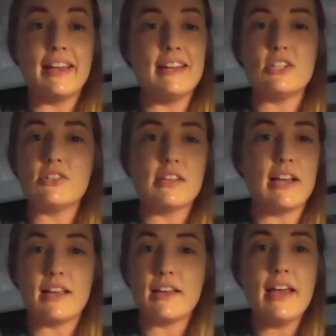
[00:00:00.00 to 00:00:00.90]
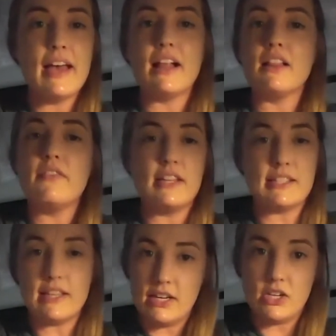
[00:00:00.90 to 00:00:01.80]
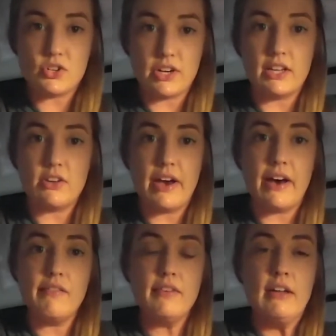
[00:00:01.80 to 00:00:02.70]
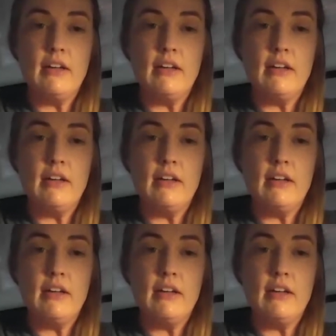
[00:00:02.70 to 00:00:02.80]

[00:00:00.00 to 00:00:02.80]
It just like elevates any drink you have.